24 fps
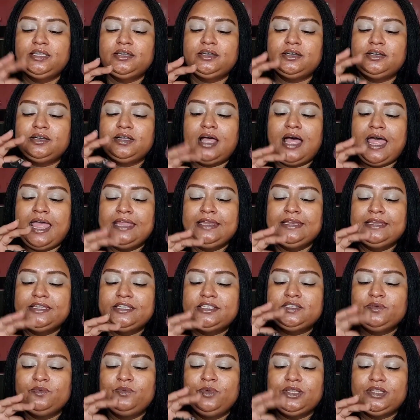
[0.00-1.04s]
the
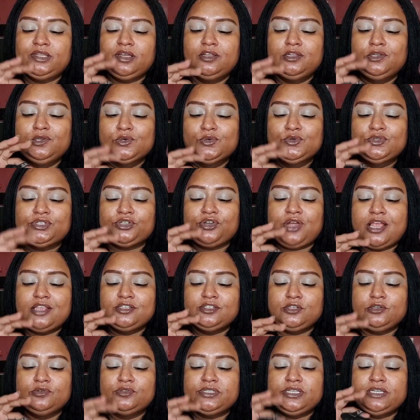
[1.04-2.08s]
eyelids with a loose
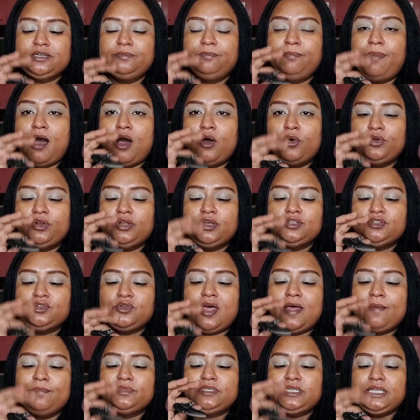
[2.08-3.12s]
translucent powder. So
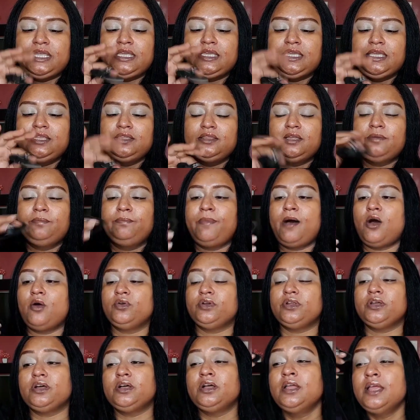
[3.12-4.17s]
I'm taking the
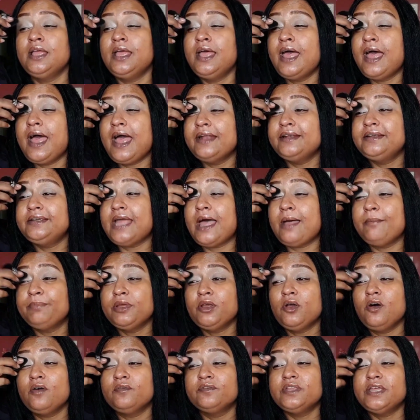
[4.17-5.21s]
powder and
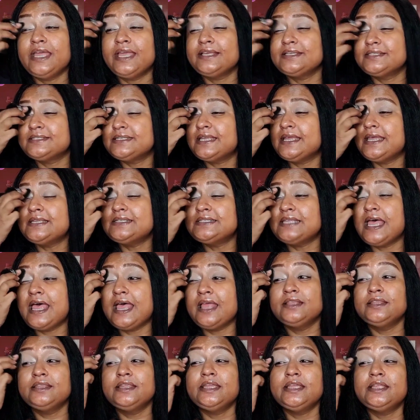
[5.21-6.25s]
tapping off the excess,
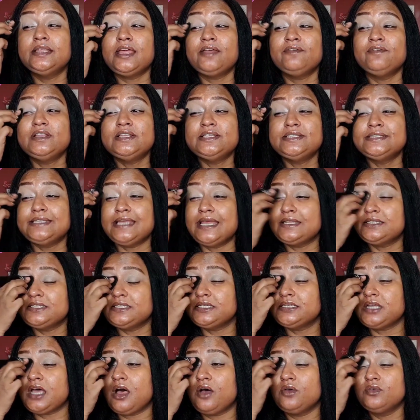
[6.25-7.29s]
and then I will set
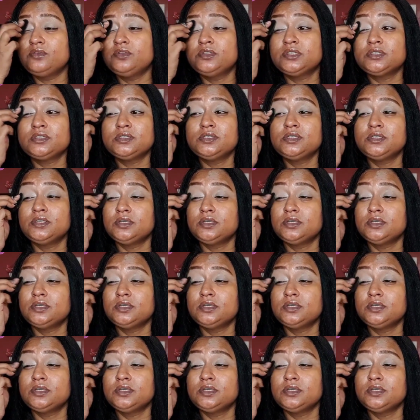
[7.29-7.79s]
it out.